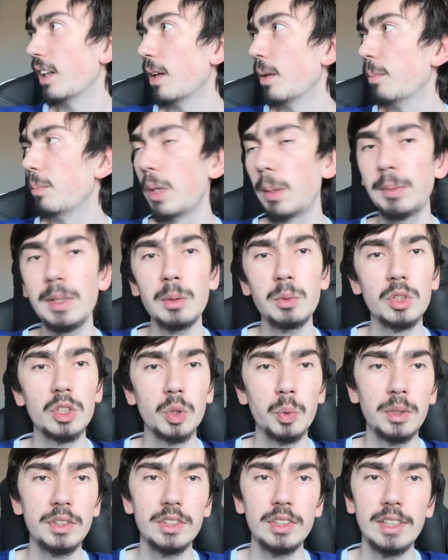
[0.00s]
it was
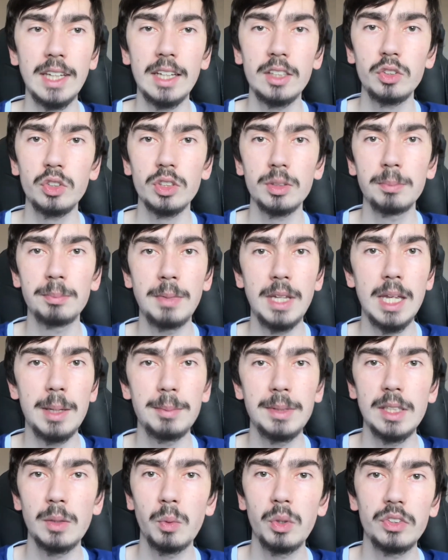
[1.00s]
coincidental, maybe
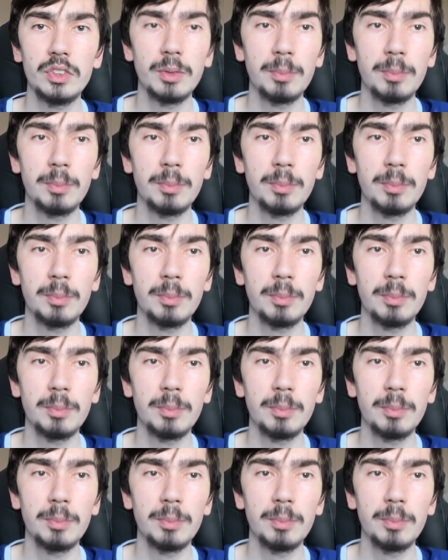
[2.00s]
it was a